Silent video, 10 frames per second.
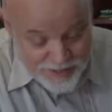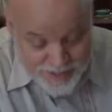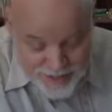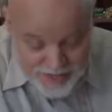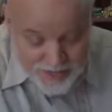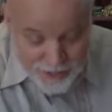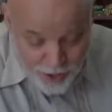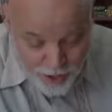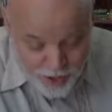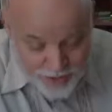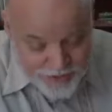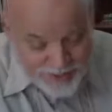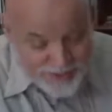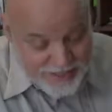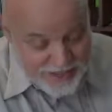The king's heart
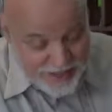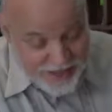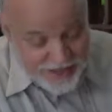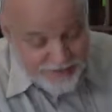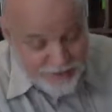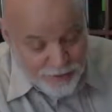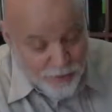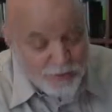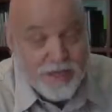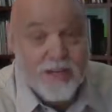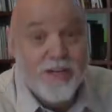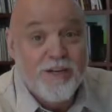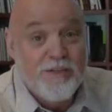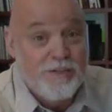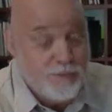is in the hand of the Lord. He
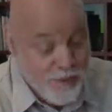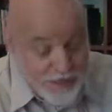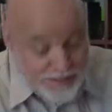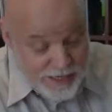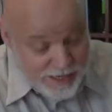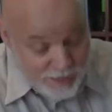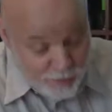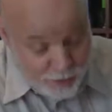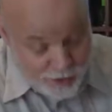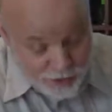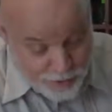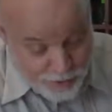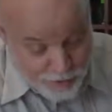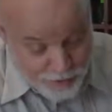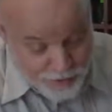directs it like a water
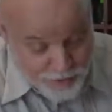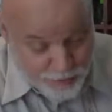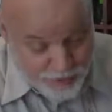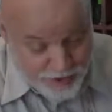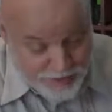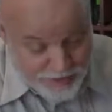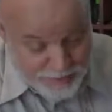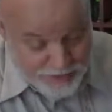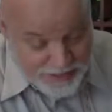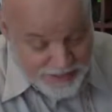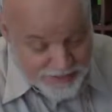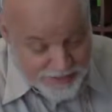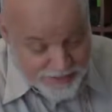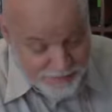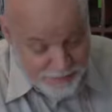course wherever he
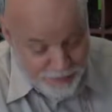pleases.